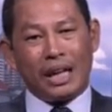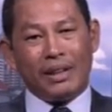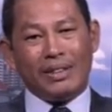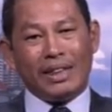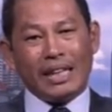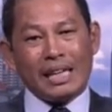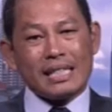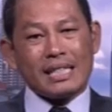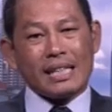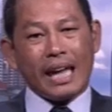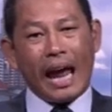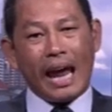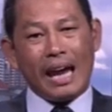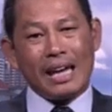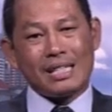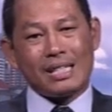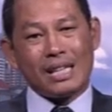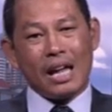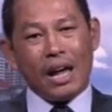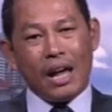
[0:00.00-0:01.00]
In this
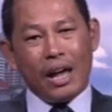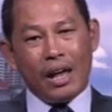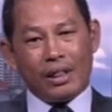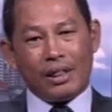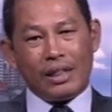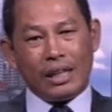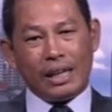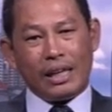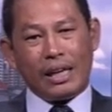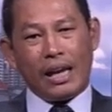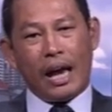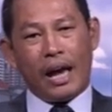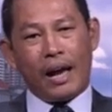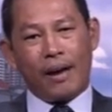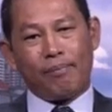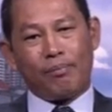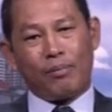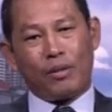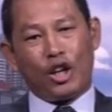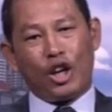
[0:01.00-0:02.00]
case,
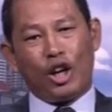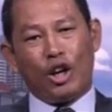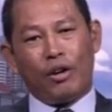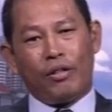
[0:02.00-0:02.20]
the